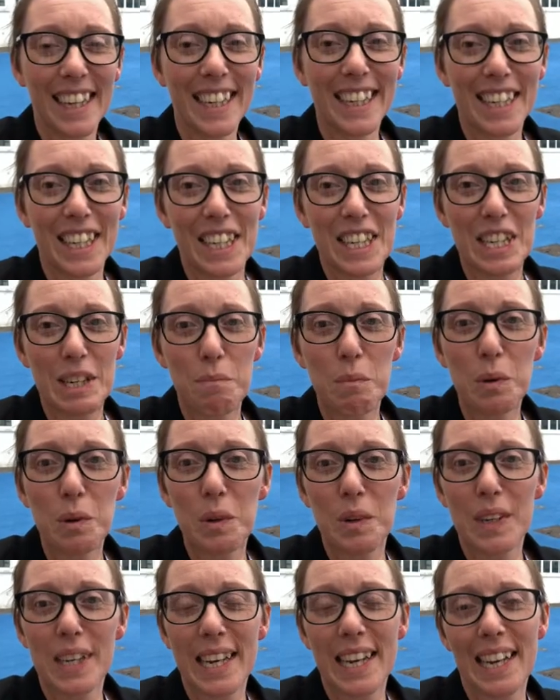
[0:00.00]
Good
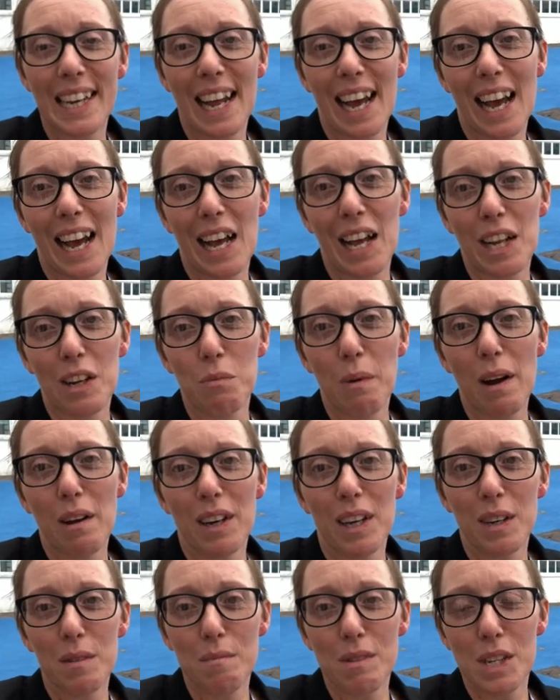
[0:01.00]
morning and
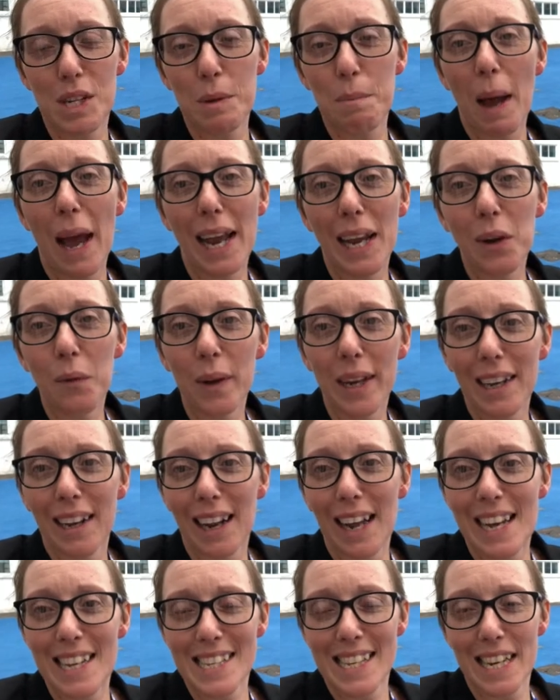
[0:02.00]
welcome to Penguin
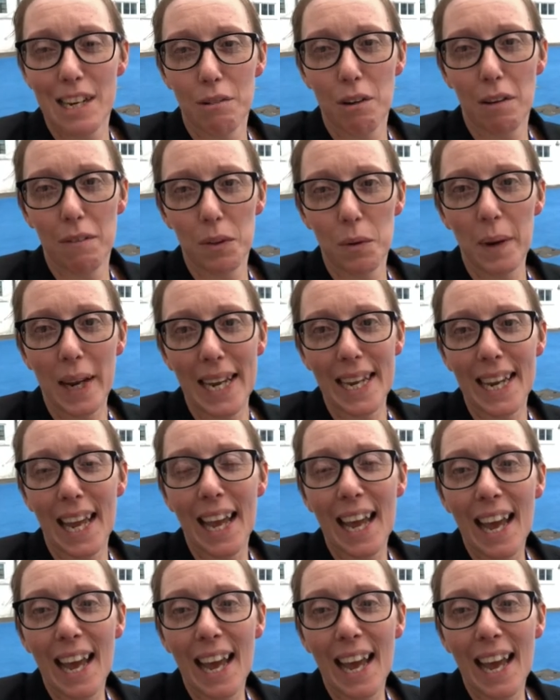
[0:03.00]
class hero of the week.